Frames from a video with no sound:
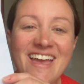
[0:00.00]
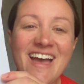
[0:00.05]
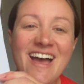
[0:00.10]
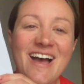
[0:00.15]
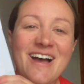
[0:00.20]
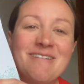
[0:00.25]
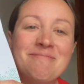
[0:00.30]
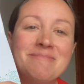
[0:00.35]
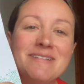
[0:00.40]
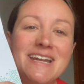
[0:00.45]

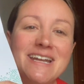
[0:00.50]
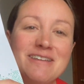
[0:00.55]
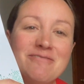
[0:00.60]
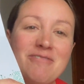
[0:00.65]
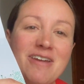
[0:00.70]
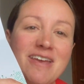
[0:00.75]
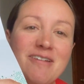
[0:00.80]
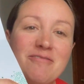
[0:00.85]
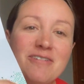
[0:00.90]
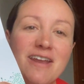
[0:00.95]
But
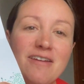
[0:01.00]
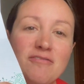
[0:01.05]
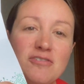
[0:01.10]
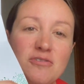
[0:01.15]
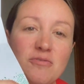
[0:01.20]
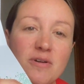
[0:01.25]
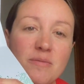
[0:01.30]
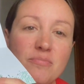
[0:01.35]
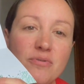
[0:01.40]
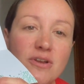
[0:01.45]
anyway, whatever you
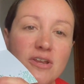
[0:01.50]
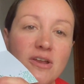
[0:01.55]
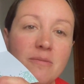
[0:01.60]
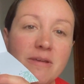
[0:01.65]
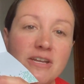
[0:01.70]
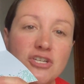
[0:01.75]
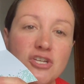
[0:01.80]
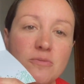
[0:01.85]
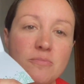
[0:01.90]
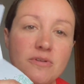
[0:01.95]
want to put here,
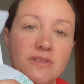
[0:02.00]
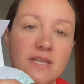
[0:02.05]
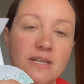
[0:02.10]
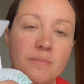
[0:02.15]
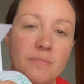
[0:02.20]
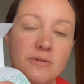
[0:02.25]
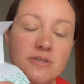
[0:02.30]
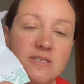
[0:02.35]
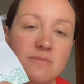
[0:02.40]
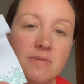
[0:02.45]
make sure you put that
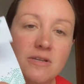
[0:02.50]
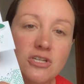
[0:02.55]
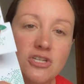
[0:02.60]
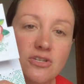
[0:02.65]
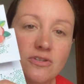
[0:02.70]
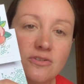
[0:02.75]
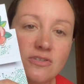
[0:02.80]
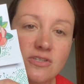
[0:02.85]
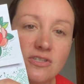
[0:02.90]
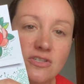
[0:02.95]
up on
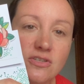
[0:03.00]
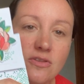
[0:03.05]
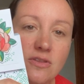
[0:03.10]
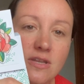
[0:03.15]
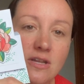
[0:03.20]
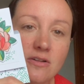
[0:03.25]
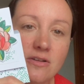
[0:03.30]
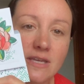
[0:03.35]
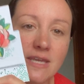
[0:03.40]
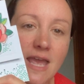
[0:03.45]
dimensionals so that
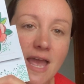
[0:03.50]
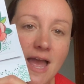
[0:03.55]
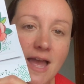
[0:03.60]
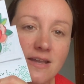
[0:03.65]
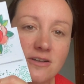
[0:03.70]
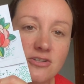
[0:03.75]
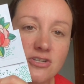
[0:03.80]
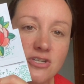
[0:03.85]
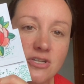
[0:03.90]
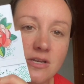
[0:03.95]
it'll
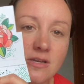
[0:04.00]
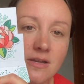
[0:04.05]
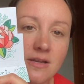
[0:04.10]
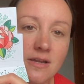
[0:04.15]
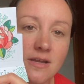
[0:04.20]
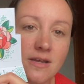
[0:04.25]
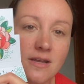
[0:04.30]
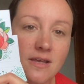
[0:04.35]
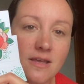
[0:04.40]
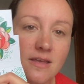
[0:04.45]
catch
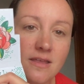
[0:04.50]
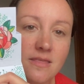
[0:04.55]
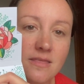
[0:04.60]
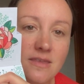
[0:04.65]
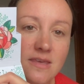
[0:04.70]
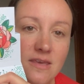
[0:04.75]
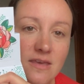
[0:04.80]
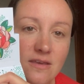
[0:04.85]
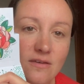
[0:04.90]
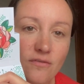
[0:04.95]

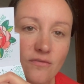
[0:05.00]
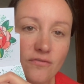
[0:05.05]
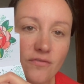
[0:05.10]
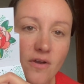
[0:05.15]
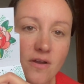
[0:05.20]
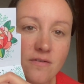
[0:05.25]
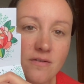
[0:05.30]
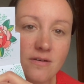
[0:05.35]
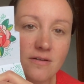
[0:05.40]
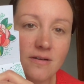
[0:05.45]
the
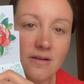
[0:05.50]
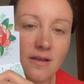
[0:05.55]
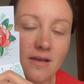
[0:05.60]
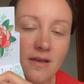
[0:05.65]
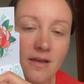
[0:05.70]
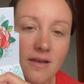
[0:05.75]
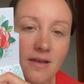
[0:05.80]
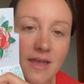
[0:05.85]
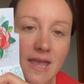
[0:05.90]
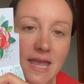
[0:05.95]
front
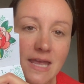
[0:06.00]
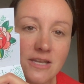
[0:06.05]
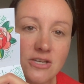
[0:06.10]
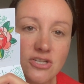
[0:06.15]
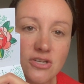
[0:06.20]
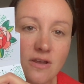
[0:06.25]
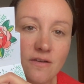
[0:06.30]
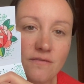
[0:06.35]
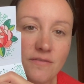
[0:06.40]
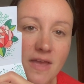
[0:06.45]
edge
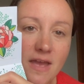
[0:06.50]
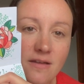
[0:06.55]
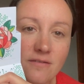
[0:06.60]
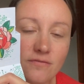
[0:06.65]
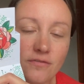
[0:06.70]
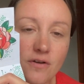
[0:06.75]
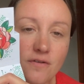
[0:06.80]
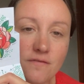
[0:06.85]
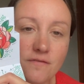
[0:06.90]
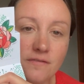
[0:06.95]
of that
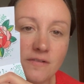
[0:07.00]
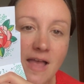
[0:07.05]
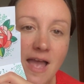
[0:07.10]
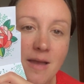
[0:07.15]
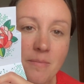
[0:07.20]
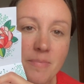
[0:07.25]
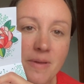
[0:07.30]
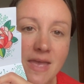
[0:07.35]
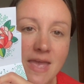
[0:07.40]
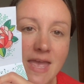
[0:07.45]
front
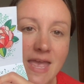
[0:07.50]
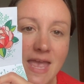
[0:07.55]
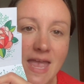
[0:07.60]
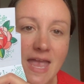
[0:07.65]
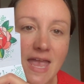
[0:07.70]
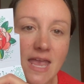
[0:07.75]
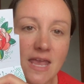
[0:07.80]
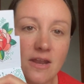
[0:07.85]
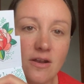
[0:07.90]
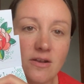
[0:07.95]
flap
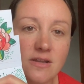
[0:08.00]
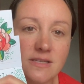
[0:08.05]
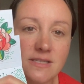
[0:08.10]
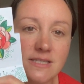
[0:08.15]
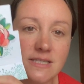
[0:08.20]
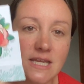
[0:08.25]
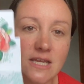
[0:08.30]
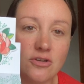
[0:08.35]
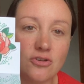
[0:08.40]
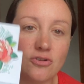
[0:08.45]
and
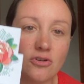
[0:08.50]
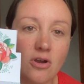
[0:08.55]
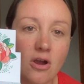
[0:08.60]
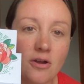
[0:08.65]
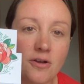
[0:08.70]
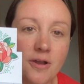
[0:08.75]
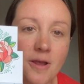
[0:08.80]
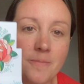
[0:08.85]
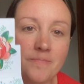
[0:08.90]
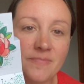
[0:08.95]
stand your
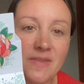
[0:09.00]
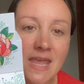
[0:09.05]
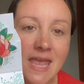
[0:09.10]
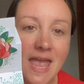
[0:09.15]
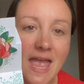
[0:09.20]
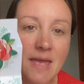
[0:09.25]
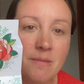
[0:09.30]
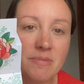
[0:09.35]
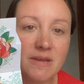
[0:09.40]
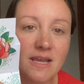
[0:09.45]
card up.
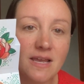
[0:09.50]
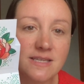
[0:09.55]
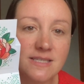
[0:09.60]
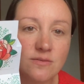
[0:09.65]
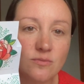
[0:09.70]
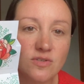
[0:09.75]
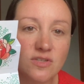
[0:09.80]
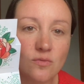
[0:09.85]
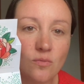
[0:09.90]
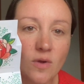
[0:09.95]
And because it
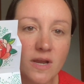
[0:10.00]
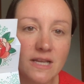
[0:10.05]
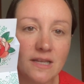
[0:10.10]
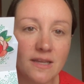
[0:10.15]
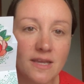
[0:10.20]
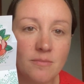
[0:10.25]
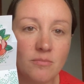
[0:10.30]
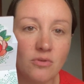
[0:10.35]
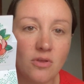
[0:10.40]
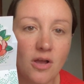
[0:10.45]
was a white
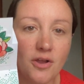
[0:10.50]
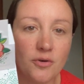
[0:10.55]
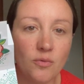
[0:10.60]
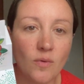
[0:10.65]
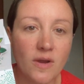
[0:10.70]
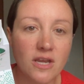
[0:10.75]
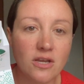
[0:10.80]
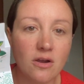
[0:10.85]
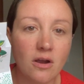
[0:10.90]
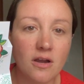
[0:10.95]
label on a
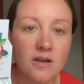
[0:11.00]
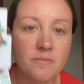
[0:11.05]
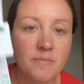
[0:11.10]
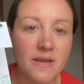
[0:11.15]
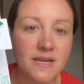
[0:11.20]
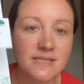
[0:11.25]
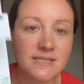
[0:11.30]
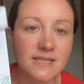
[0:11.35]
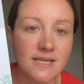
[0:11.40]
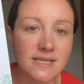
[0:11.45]
white card
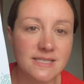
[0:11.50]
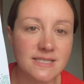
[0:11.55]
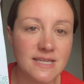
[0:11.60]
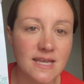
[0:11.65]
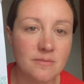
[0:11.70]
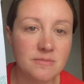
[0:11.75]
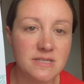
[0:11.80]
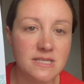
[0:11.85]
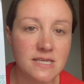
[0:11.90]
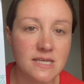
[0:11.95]
base, I
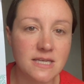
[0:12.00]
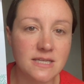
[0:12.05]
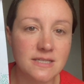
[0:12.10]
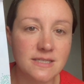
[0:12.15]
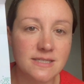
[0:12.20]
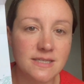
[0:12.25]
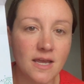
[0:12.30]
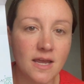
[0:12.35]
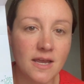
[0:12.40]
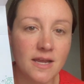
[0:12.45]
stamped the
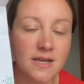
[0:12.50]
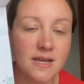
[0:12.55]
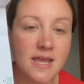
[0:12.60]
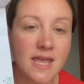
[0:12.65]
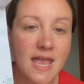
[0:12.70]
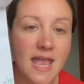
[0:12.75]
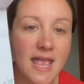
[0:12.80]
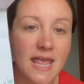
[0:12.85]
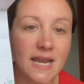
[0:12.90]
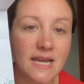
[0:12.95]
inside,
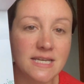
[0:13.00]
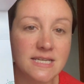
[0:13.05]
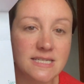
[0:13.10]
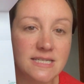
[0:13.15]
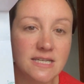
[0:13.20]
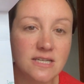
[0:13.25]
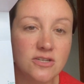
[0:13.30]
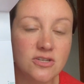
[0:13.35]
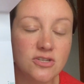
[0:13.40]
and I did